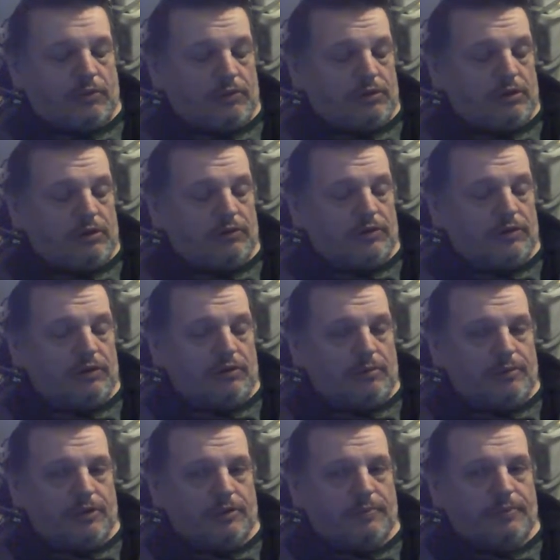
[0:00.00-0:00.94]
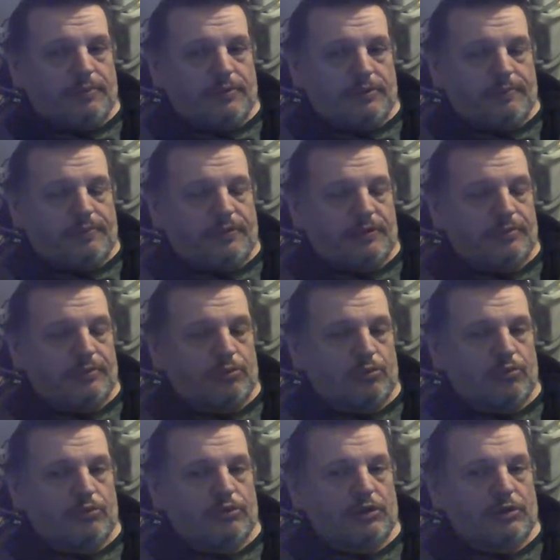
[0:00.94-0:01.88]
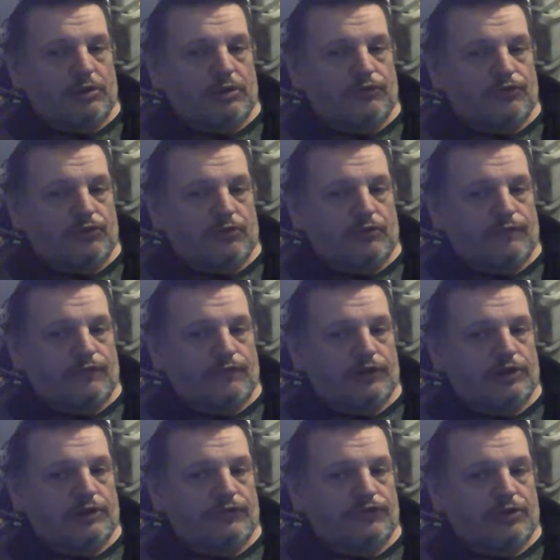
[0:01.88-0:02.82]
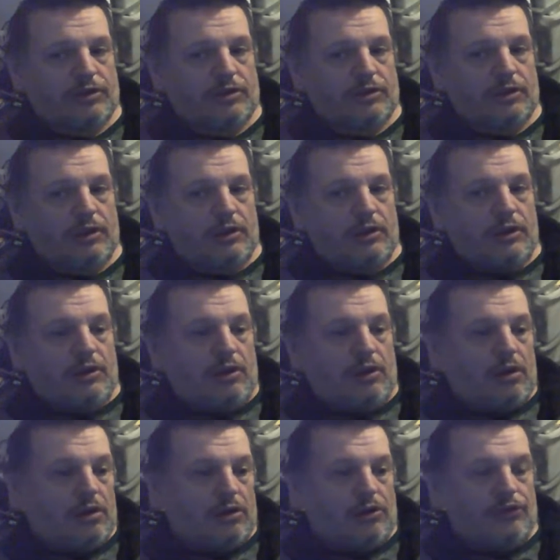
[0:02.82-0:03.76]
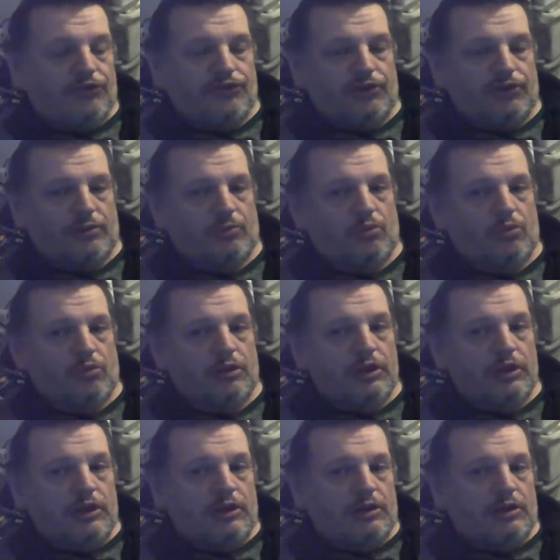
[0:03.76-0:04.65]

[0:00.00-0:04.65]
there will be people, who's doing videos saying, I'd like to see more.